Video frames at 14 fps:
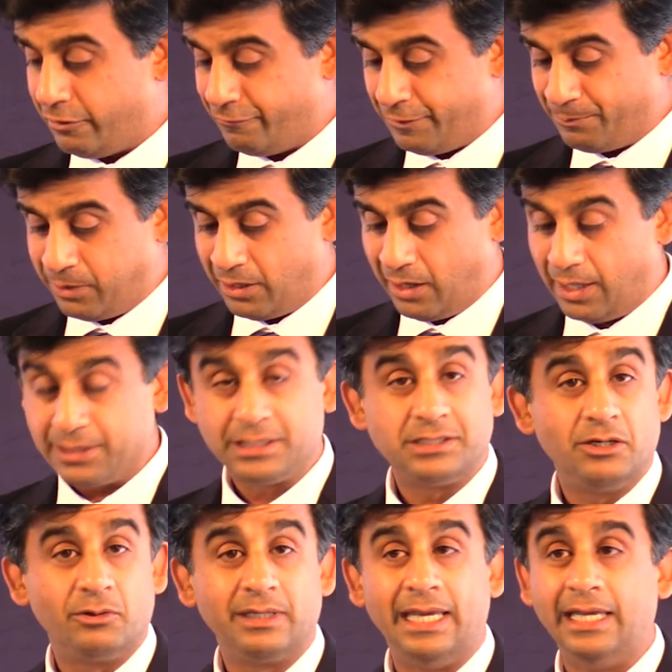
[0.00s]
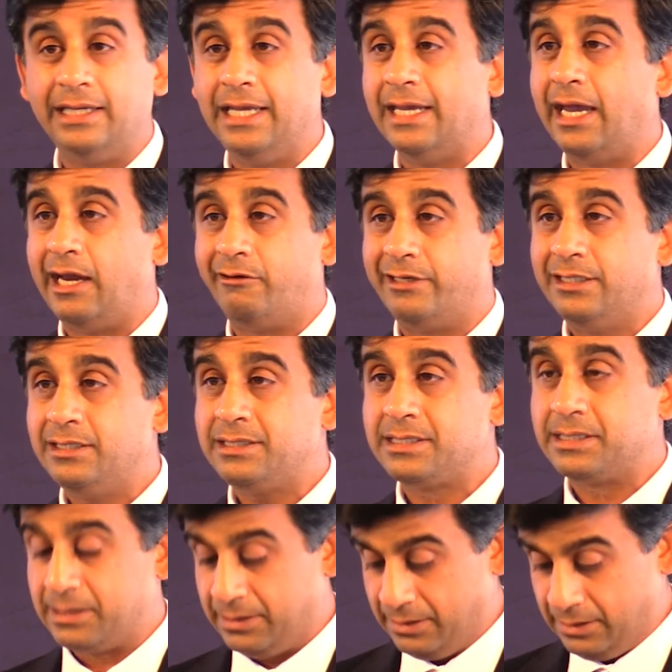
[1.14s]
of applause. So Katie Harris,